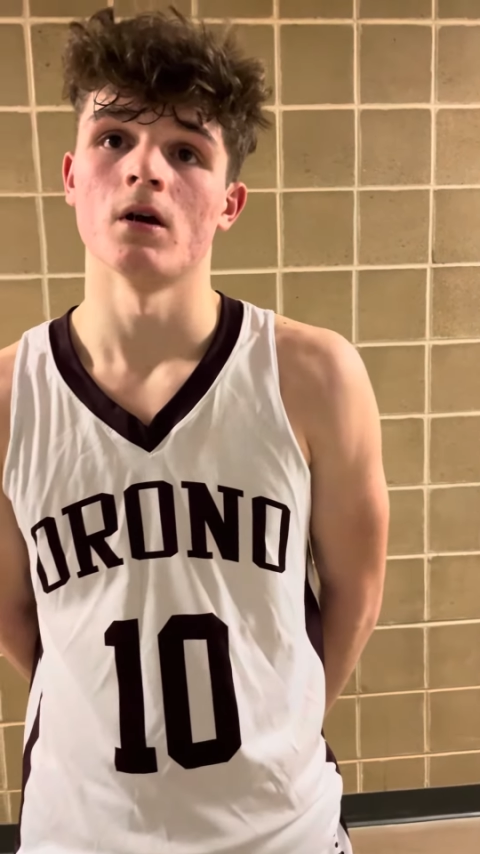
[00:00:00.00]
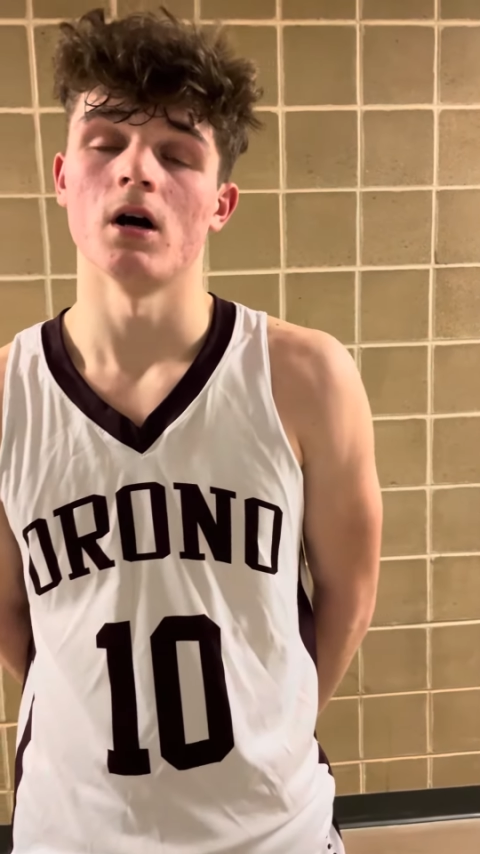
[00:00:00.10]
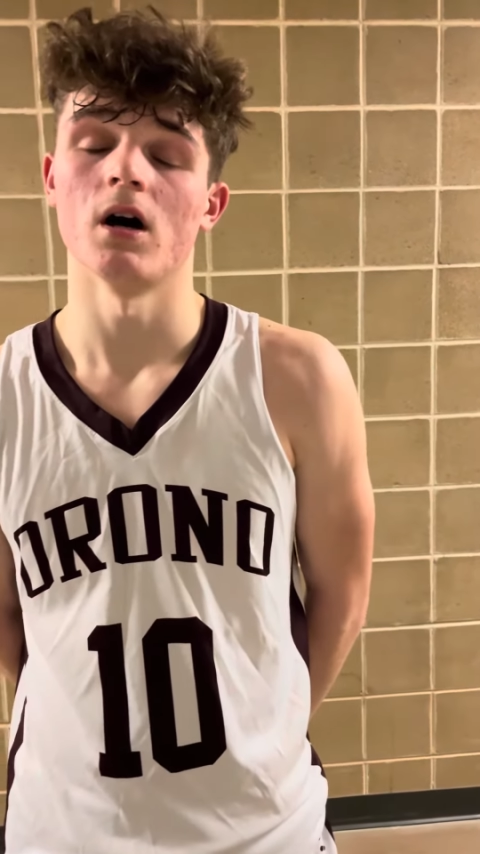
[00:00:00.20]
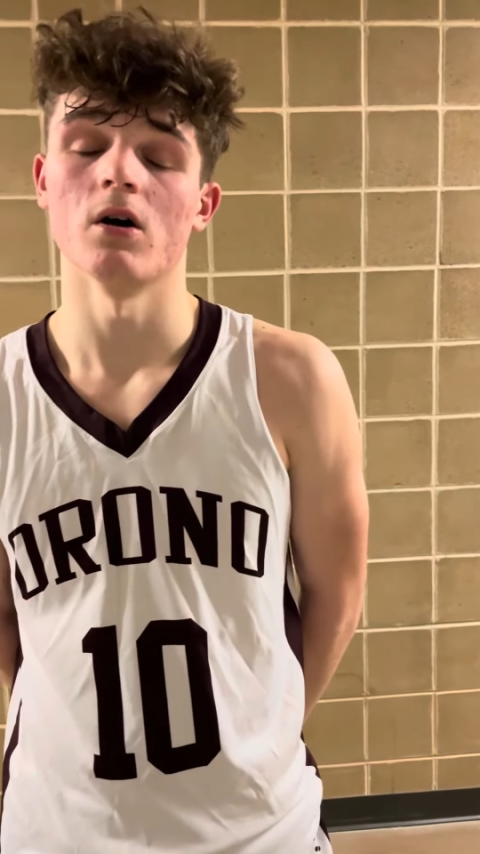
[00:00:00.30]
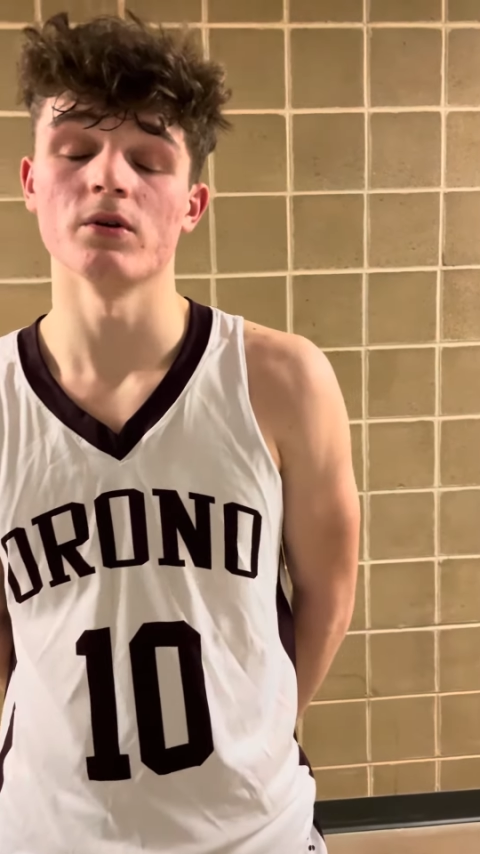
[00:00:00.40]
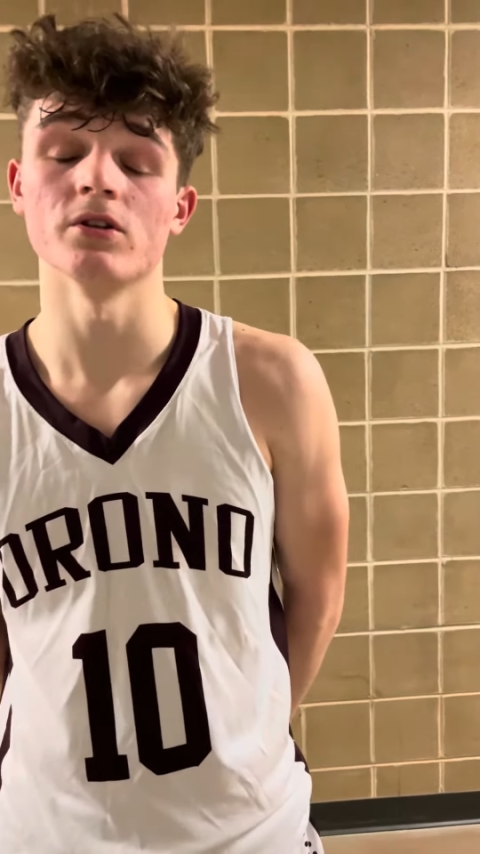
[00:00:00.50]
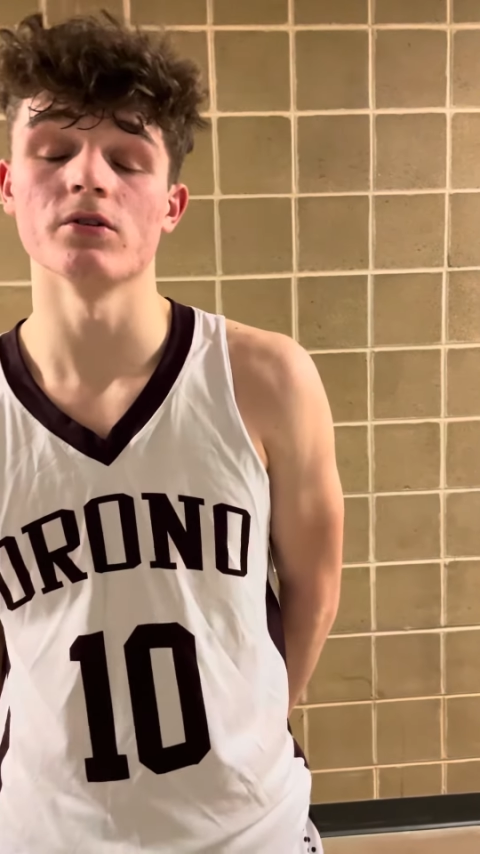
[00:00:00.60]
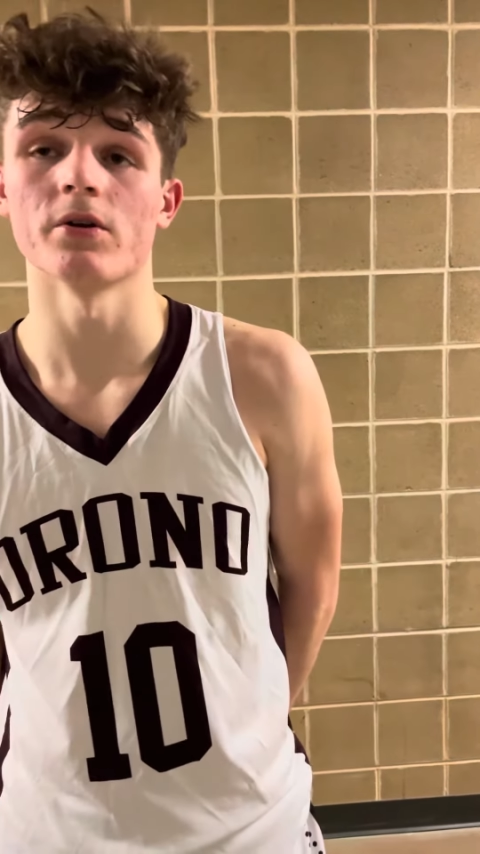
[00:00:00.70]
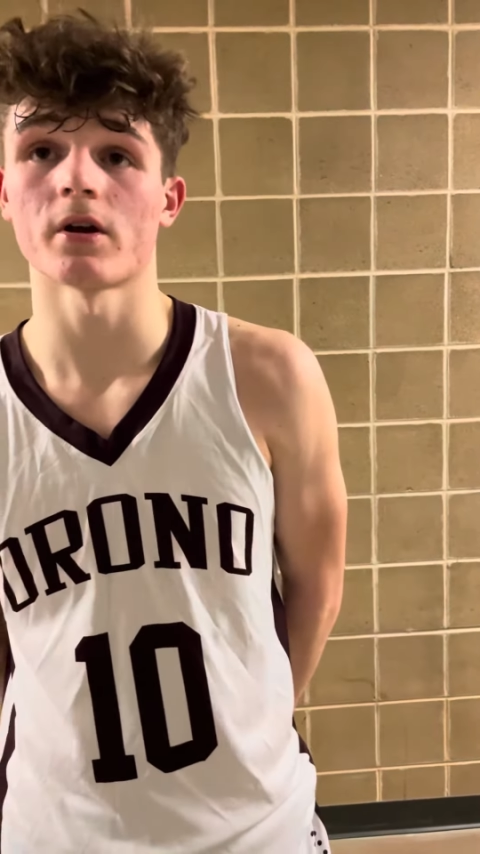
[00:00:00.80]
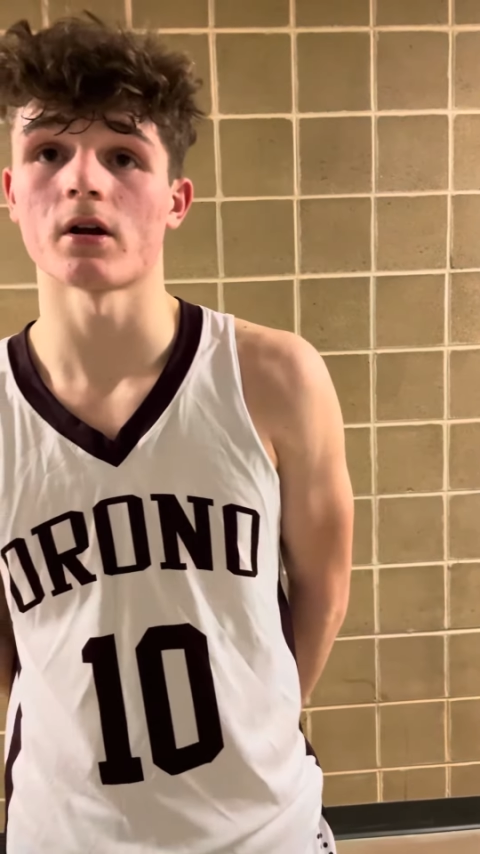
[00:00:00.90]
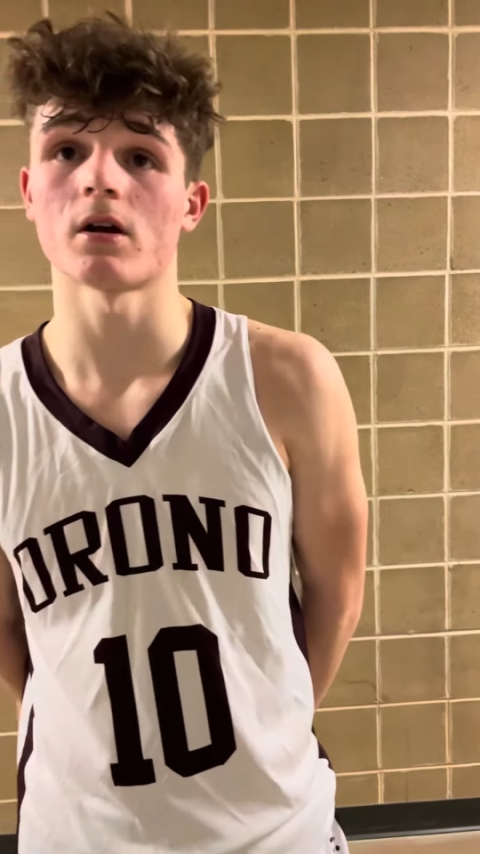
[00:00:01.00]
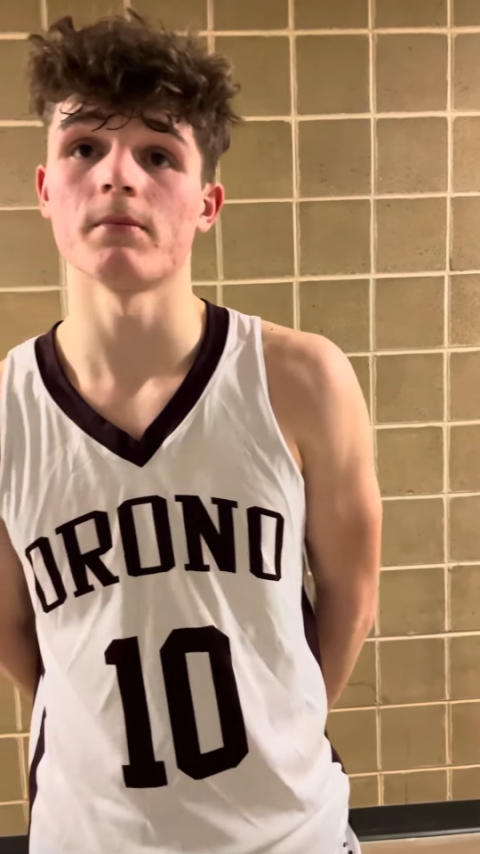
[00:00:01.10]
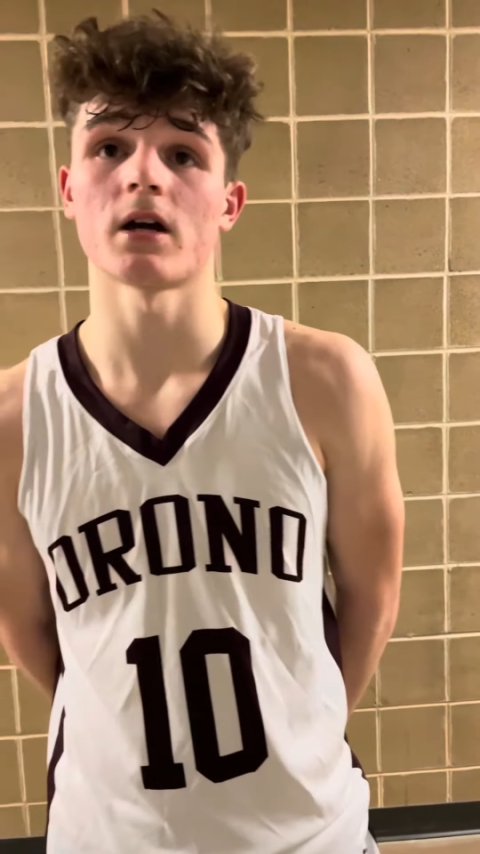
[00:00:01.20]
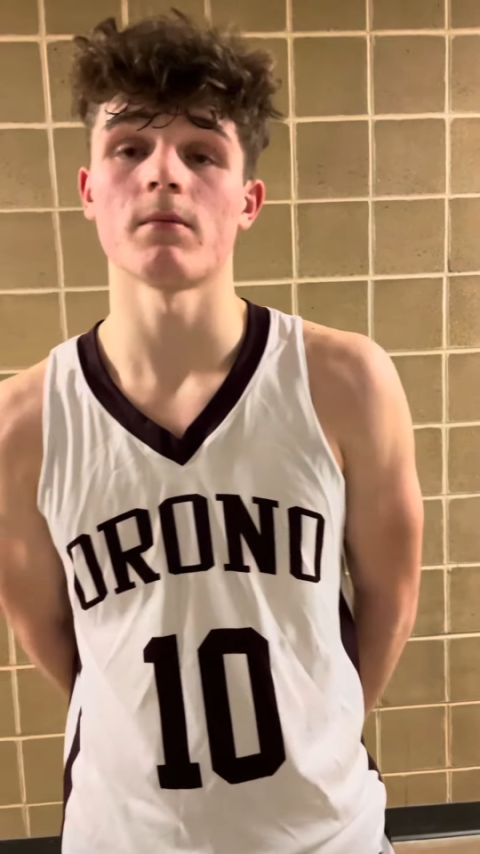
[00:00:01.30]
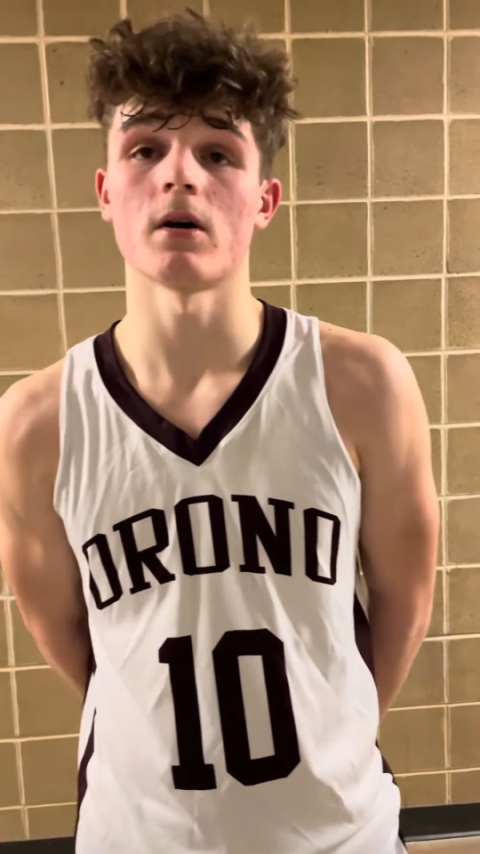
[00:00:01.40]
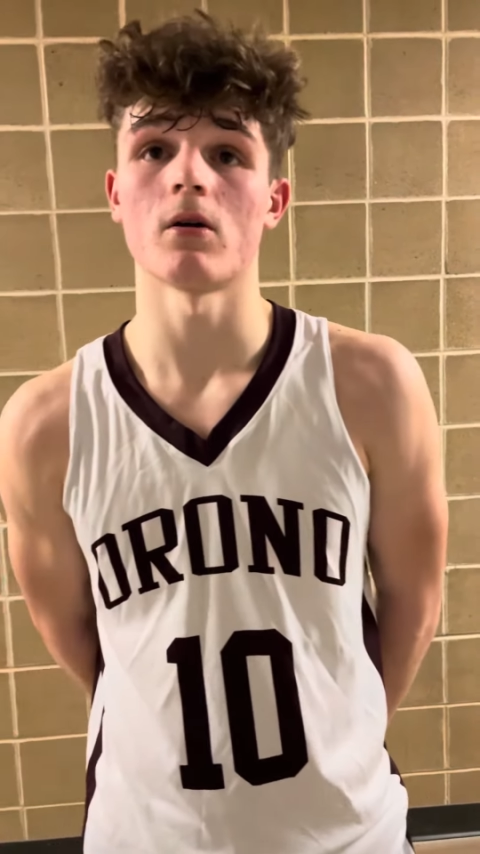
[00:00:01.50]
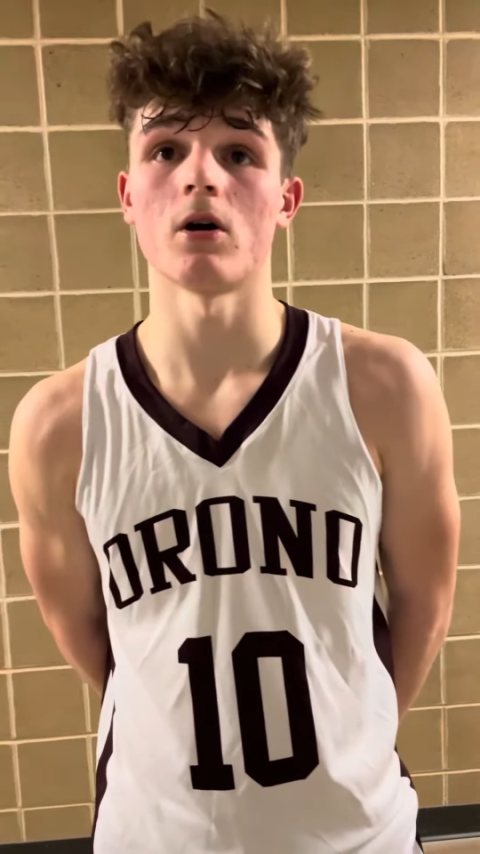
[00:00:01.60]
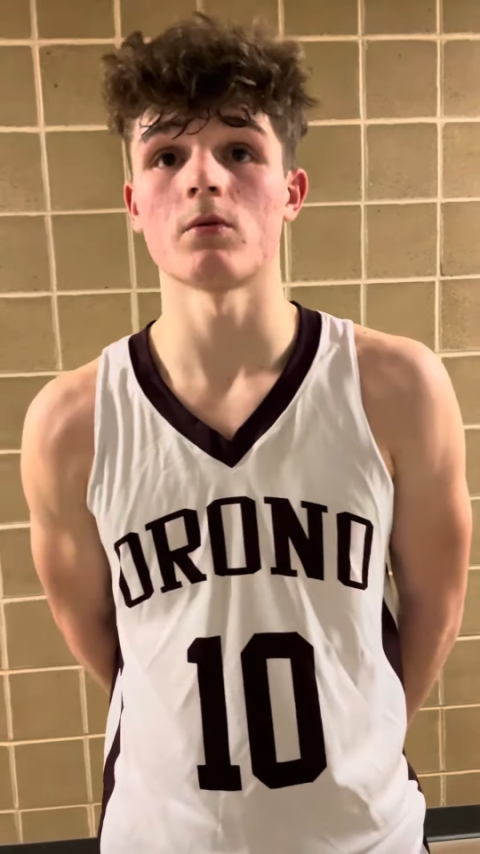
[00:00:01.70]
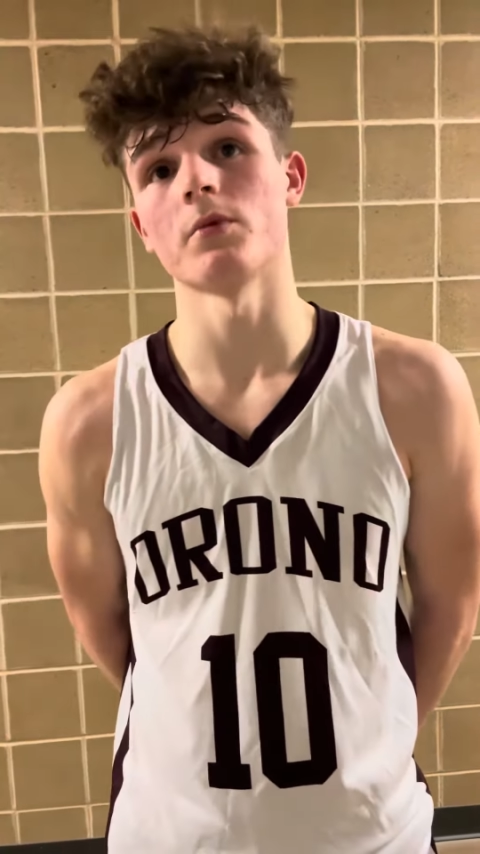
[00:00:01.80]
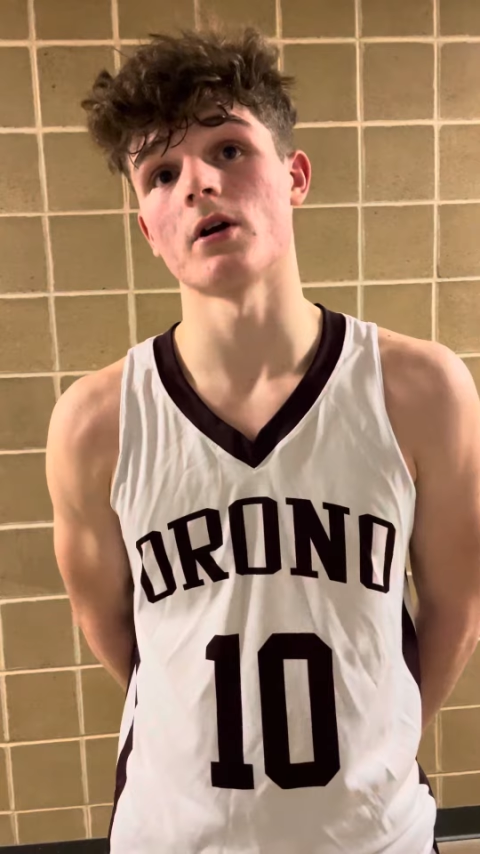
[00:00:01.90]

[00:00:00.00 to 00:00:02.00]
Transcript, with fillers: Uh, we knew they were going to come back and battle hard when